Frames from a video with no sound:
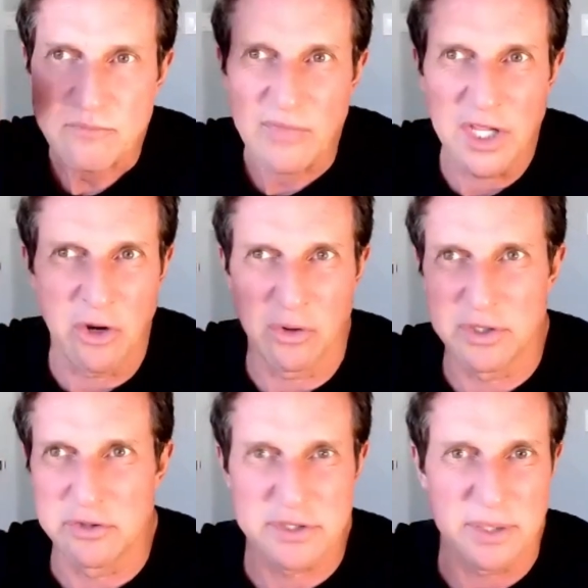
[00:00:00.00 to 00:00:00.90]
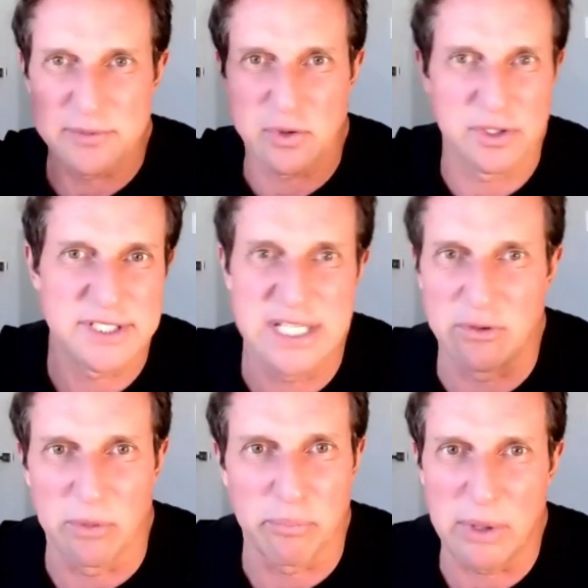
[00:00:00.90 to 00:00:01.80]
you know or do some sort of
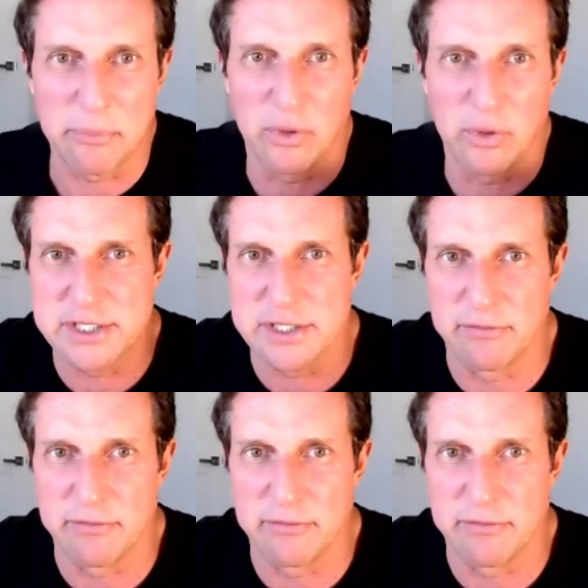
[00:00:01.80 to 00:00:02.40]
secret preparation